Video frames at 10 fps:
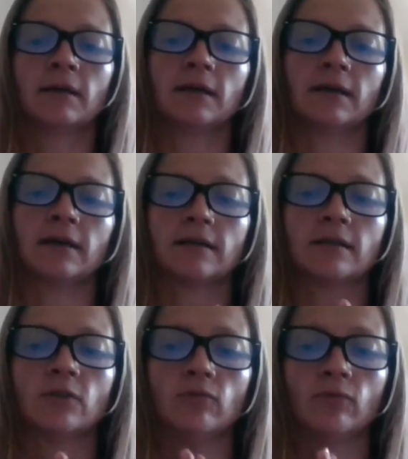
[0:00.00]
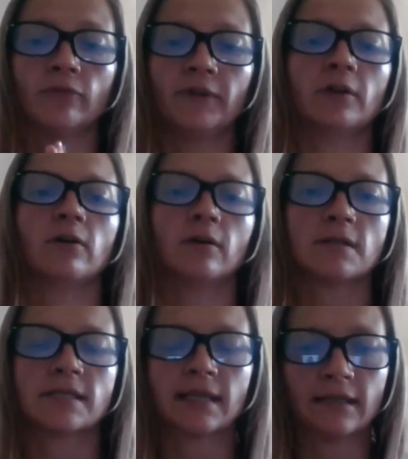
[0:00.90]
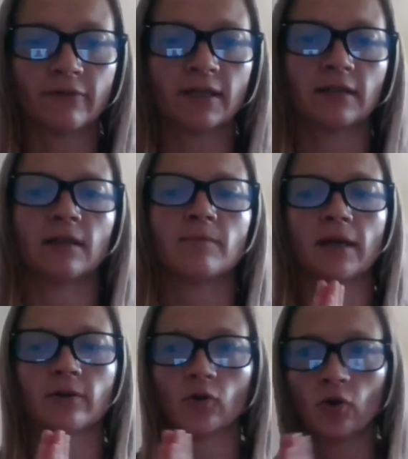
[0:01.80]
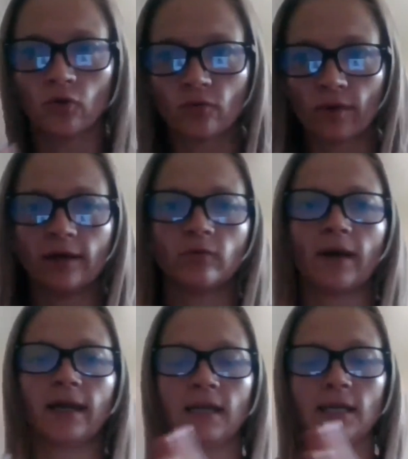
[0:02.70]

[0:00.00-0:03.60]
You feel significantly better right away,